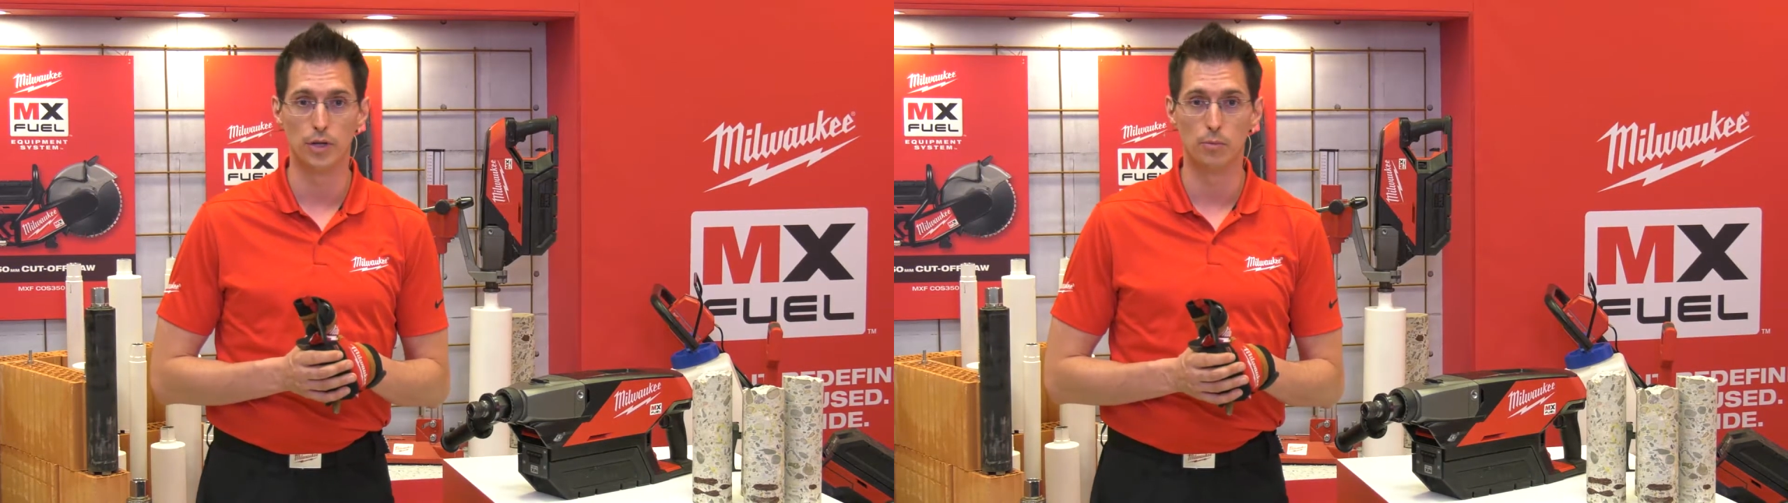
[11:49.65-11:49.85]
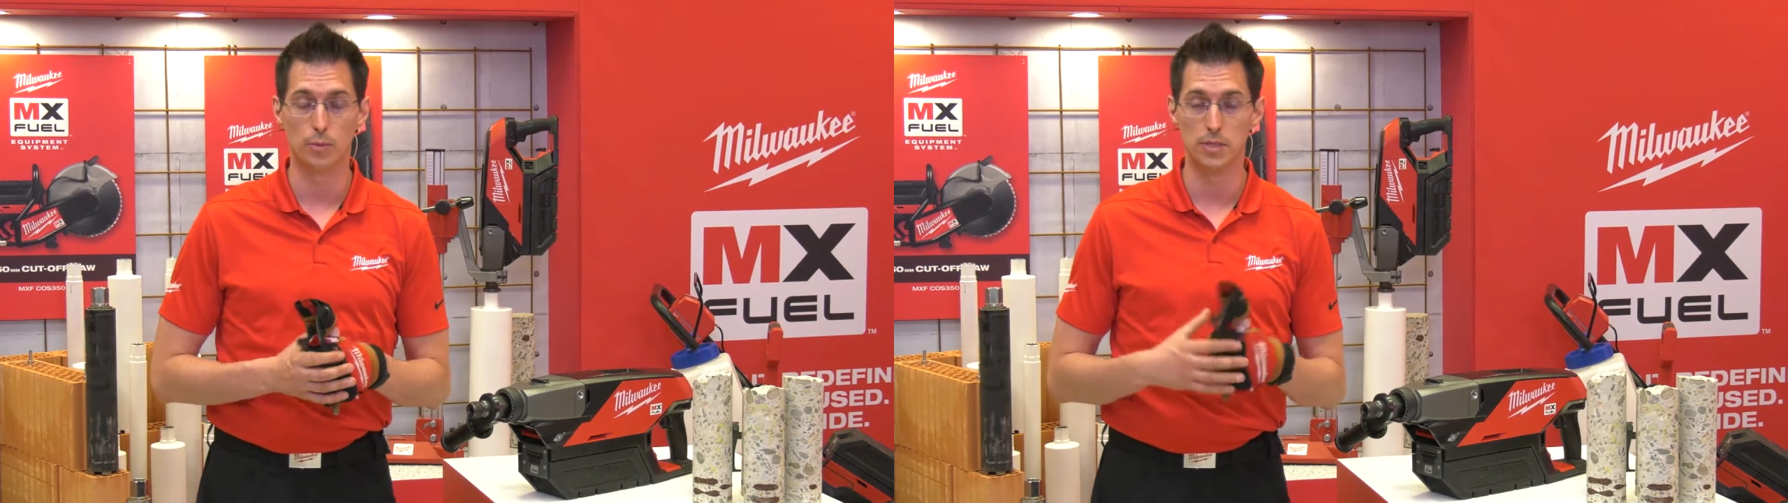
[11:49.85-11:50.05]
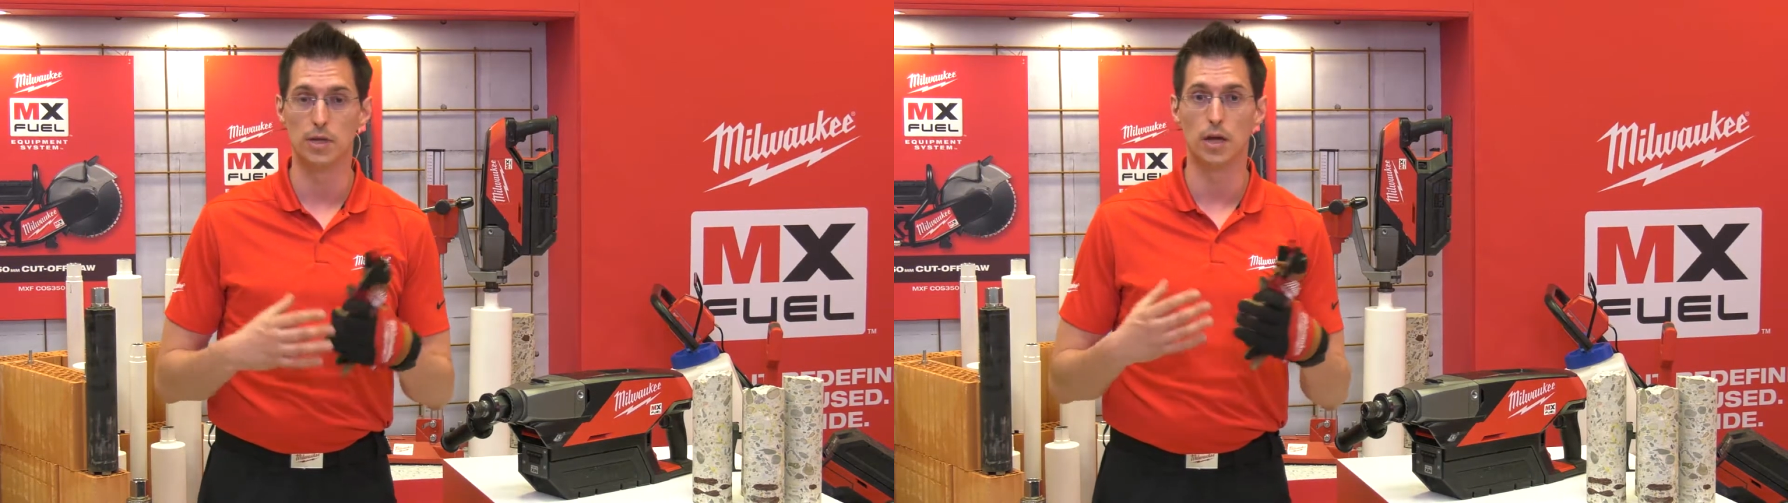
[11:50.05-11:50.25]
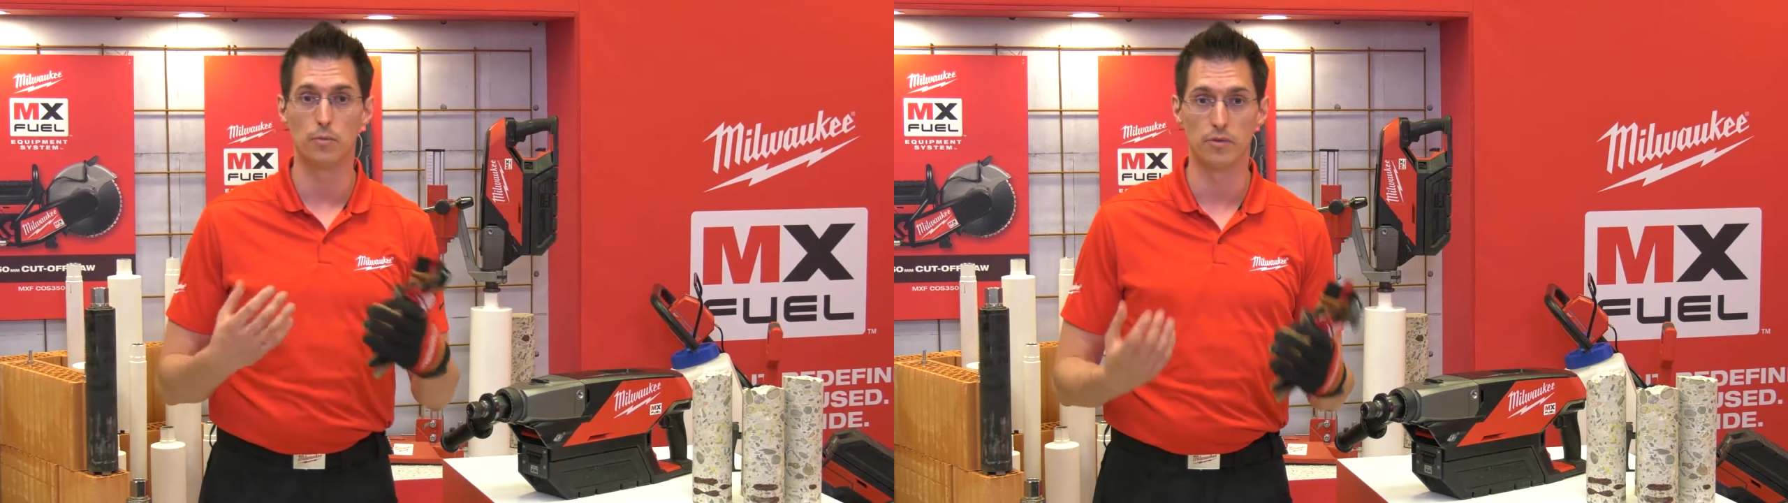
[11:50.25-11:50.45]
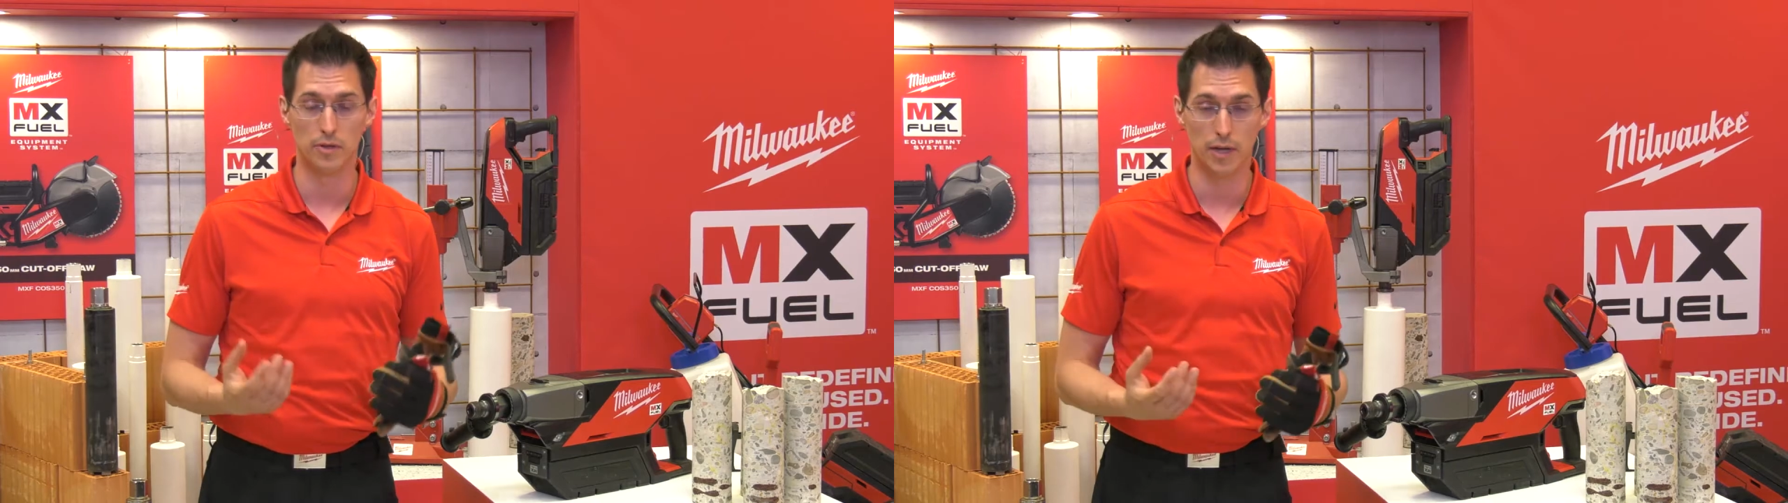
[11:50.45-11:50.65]
and we'll start
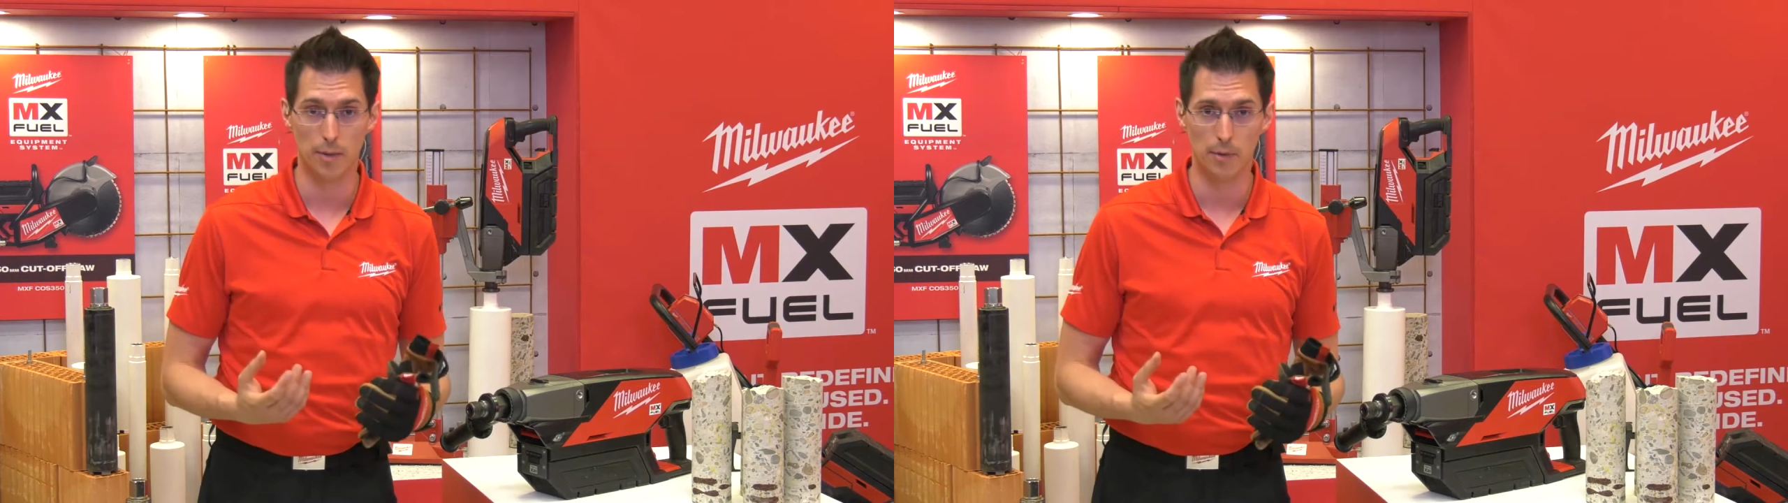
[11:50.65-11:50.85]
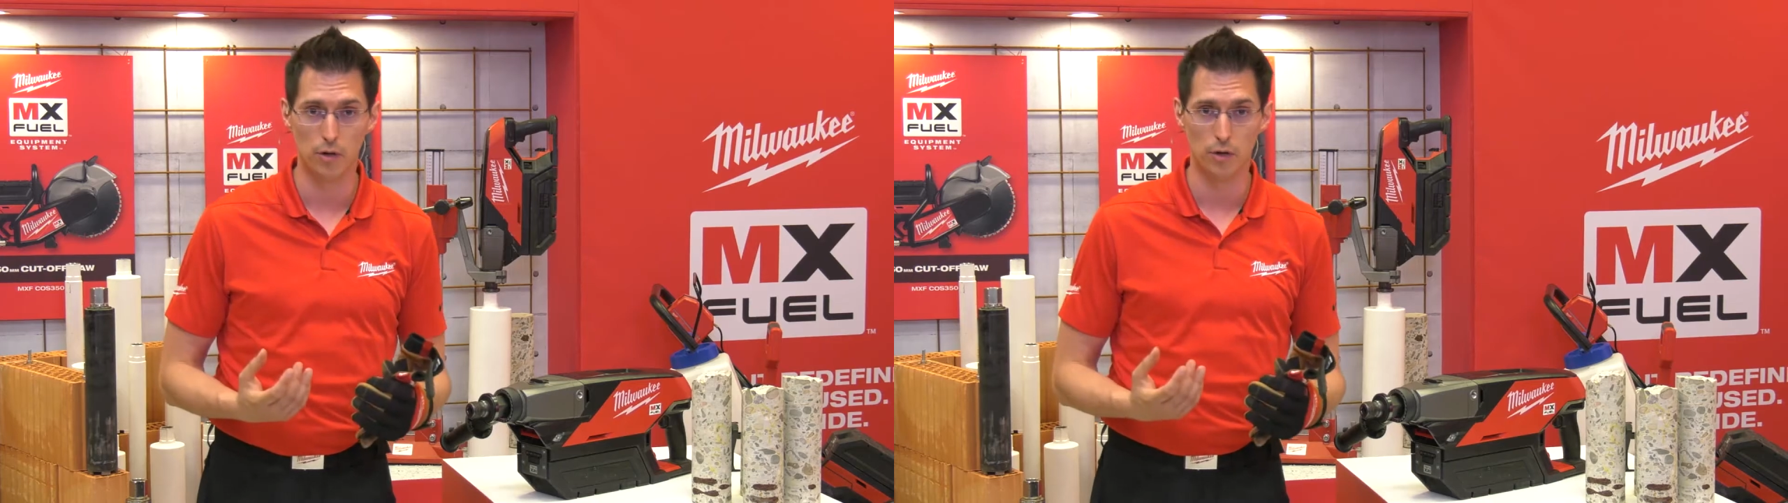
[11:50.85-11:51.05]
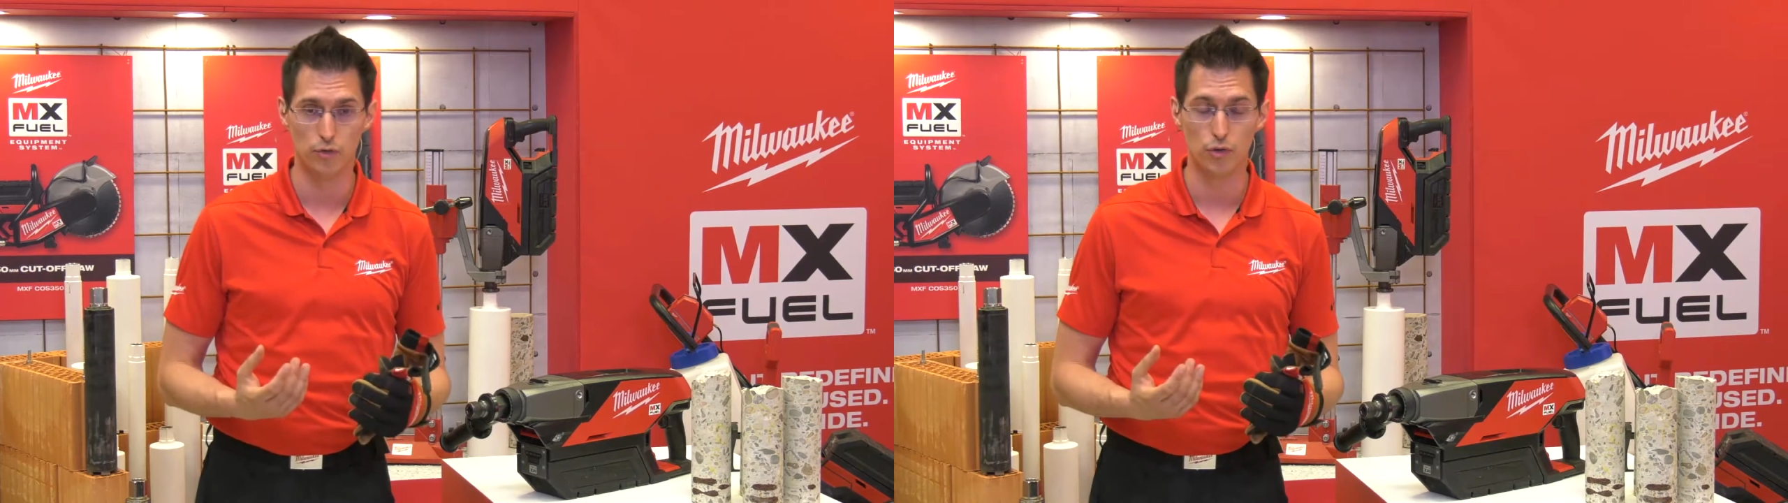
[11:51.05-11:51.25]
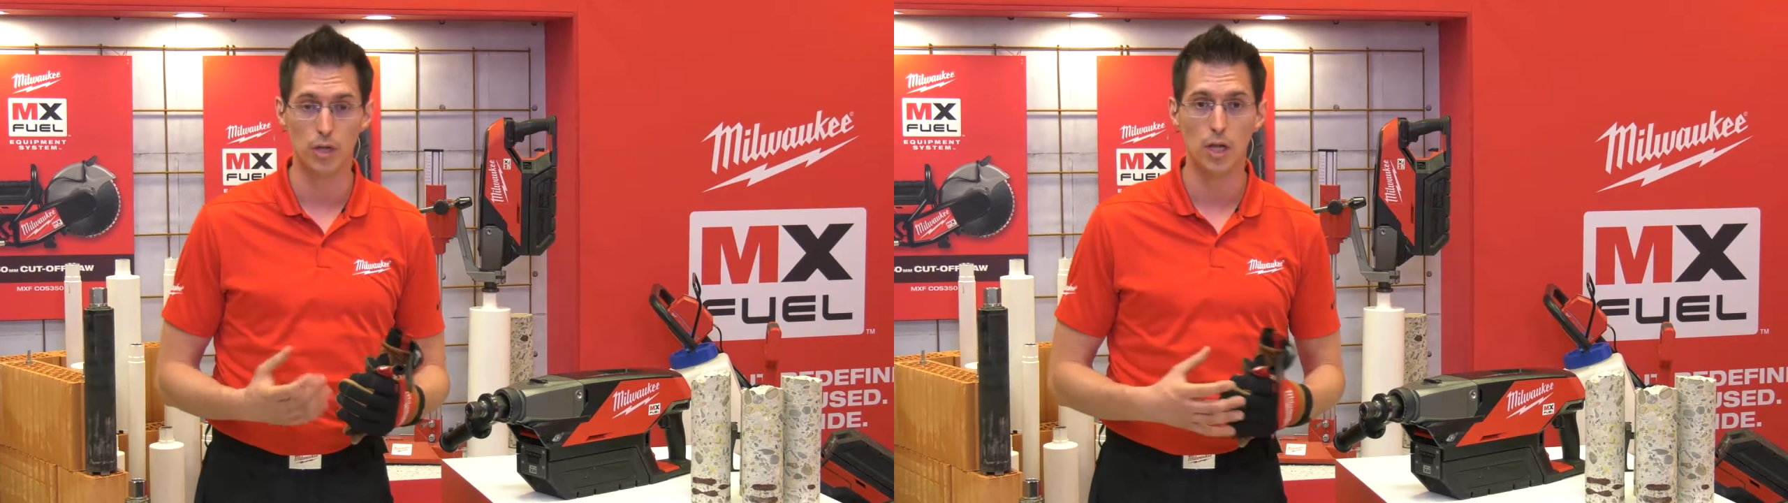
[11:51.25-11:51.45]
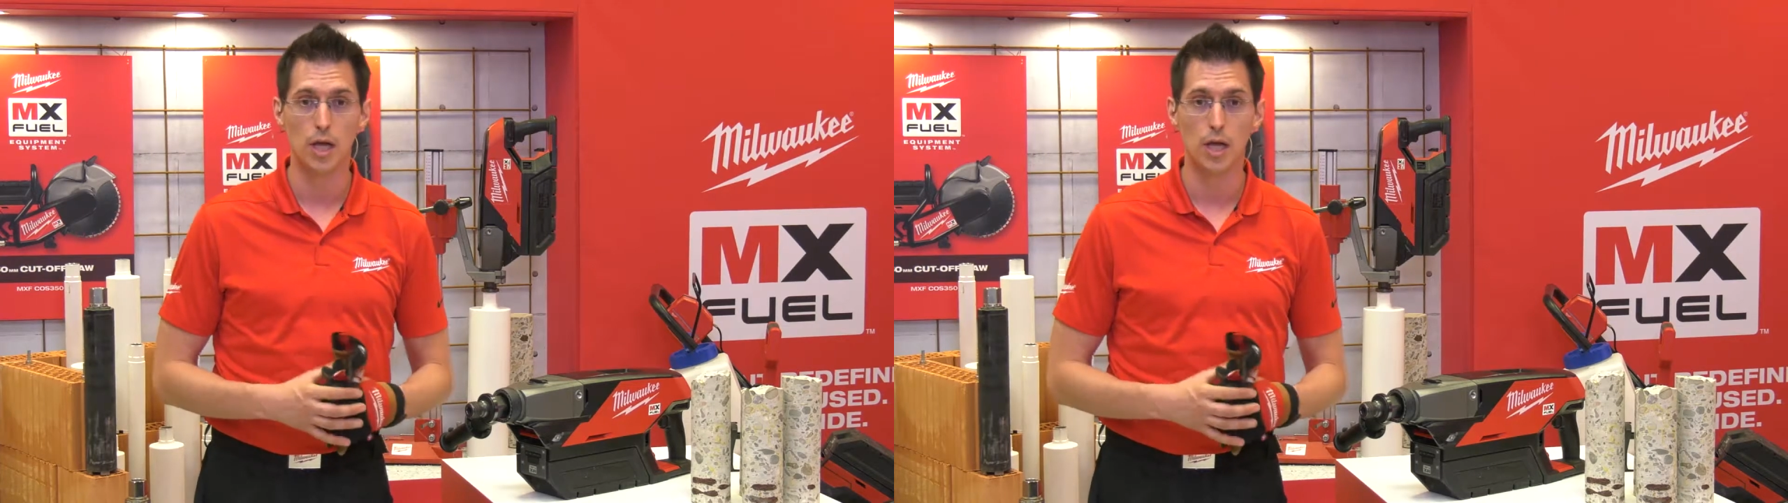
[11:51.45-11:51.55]
with the diamond core drill.